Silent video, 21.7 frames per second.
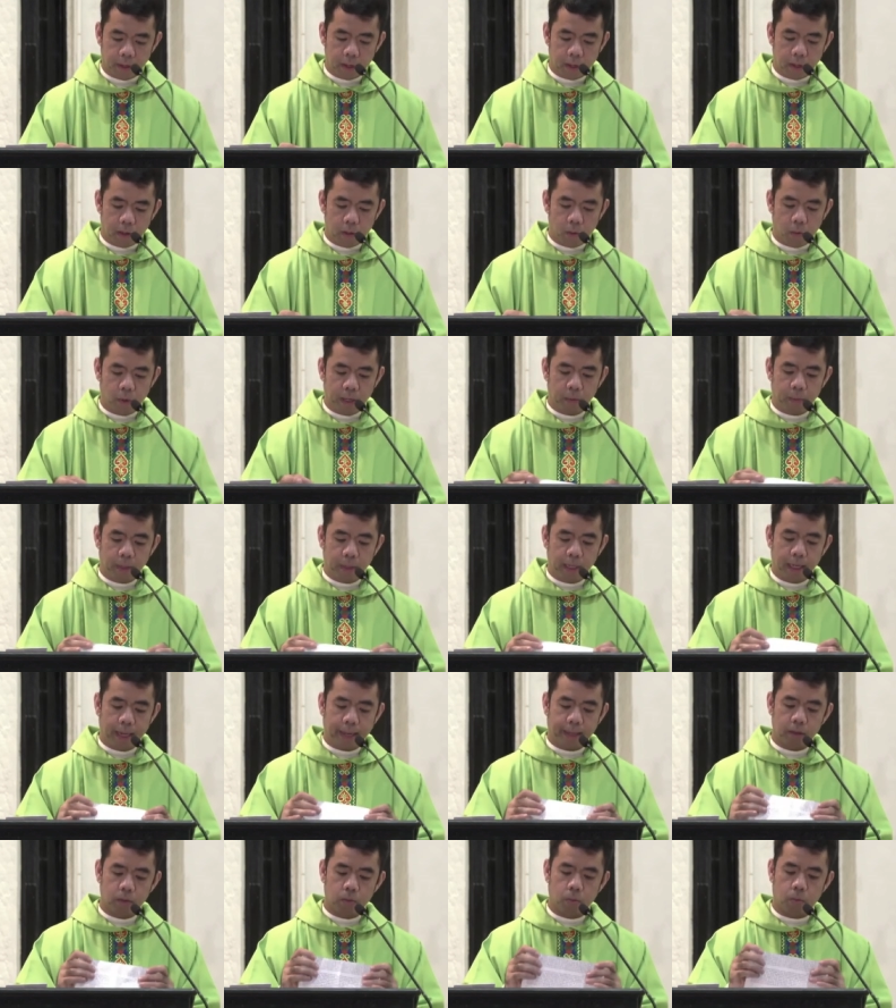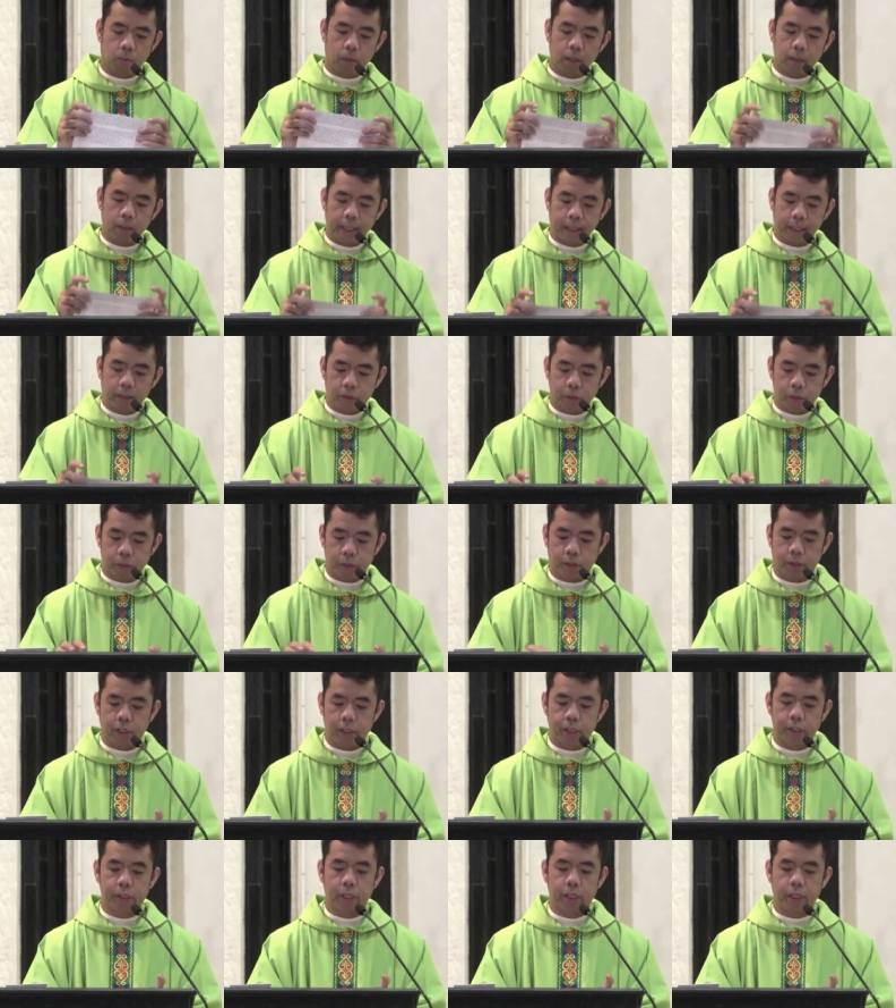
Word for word: When we let worldly concerns and